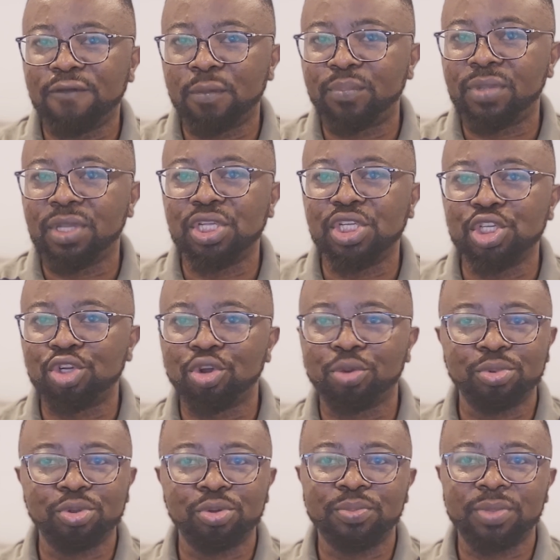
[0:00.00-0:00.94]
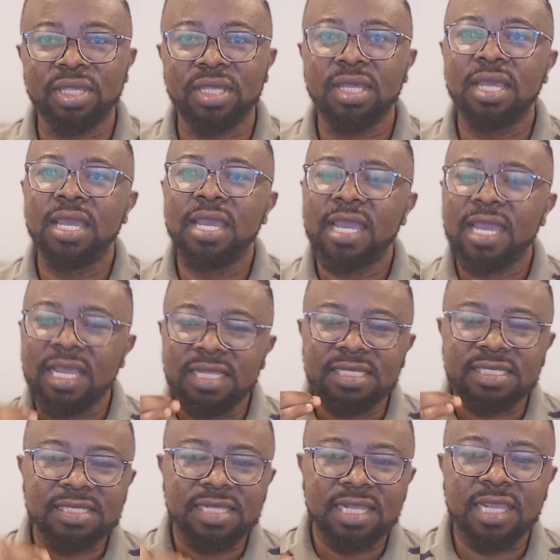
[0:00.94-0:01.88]
for PGWP
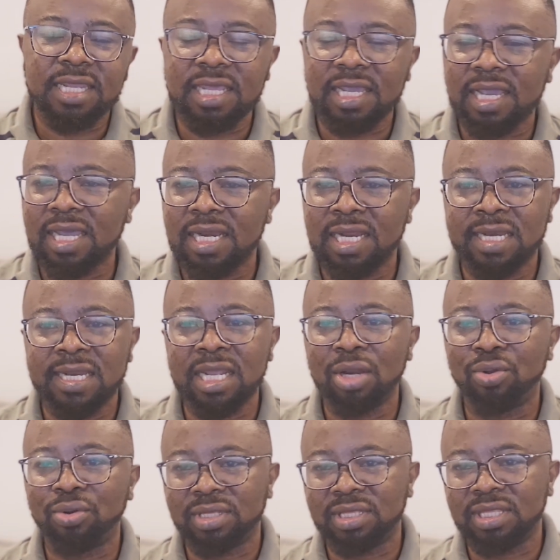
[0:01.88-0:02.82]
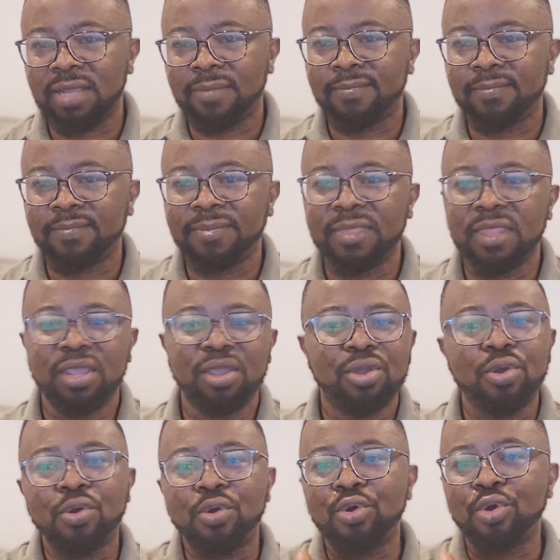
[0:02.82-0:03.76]
and staying in Canada long term.
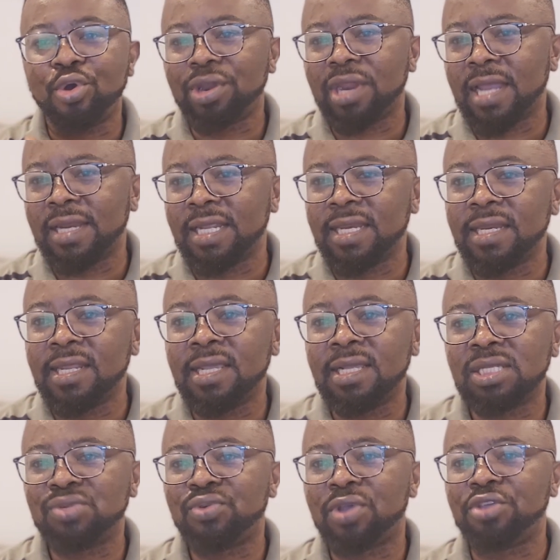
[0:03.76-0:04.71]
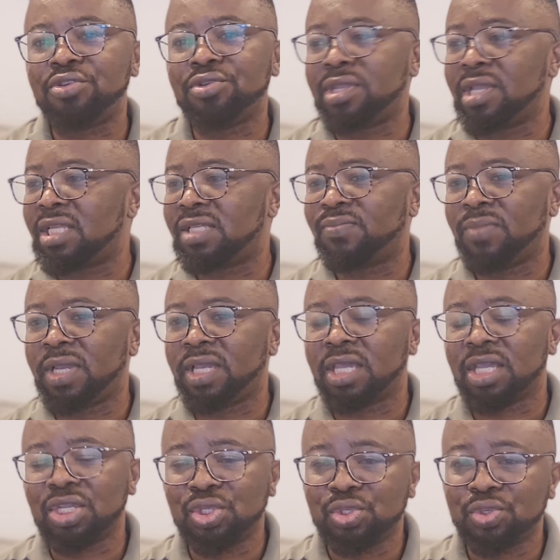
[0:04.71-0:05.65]
Gone are the days where you just
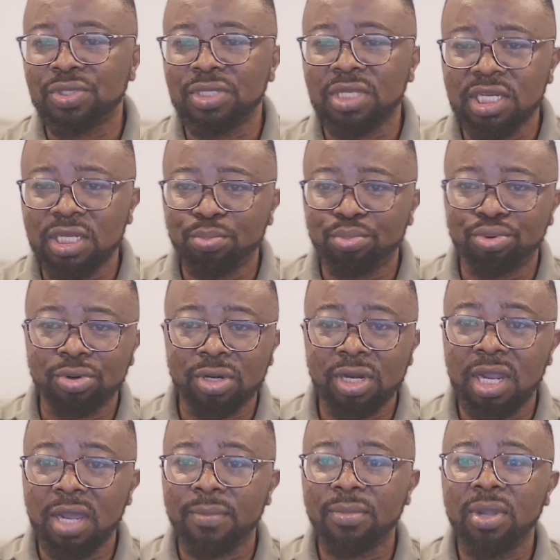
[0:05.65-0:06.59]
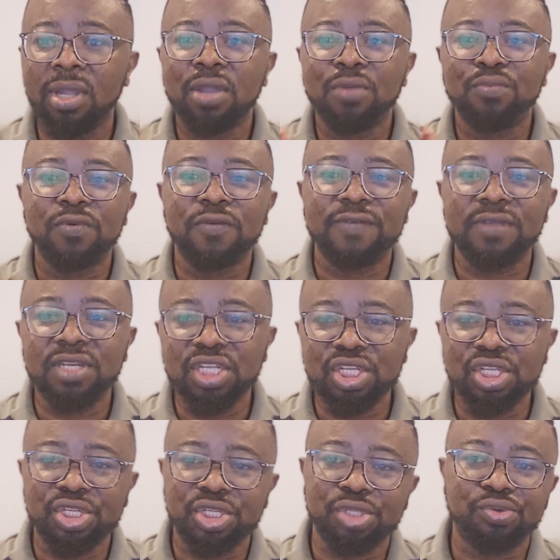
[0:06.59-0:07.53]
pick and choose any program with
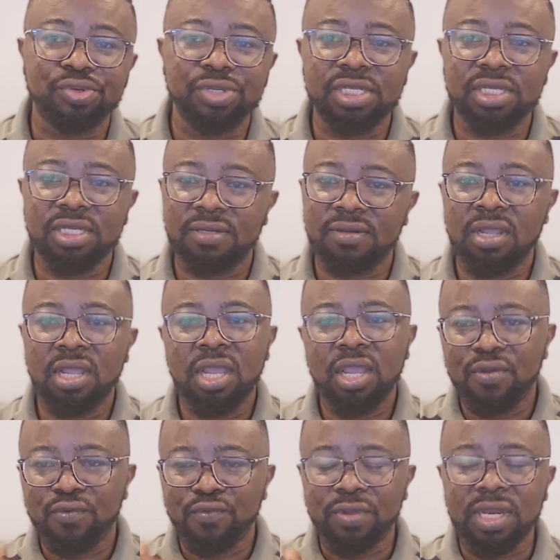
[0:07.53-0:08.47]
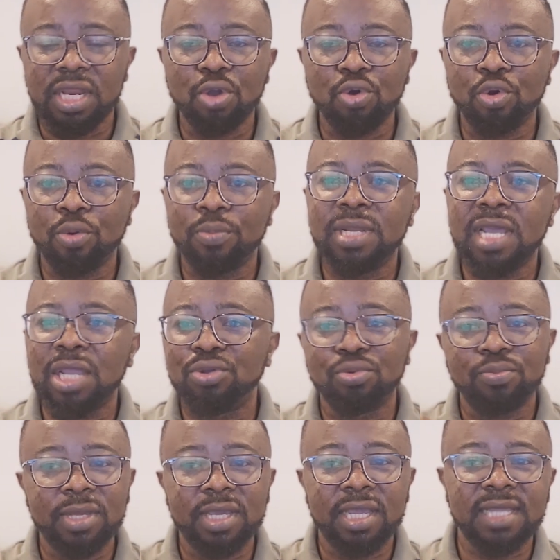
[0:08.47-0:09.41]
any institution with the hope that
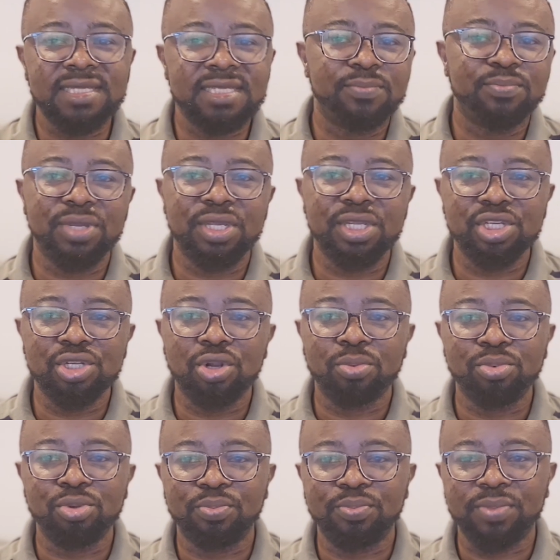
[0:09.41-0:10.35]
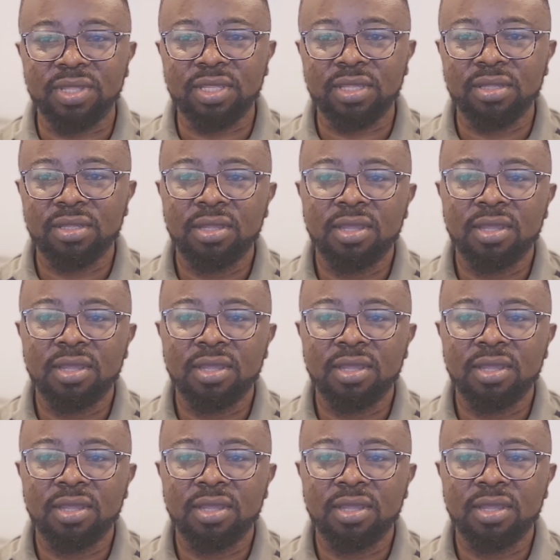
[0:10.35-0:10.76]
you'll be getting PGWP.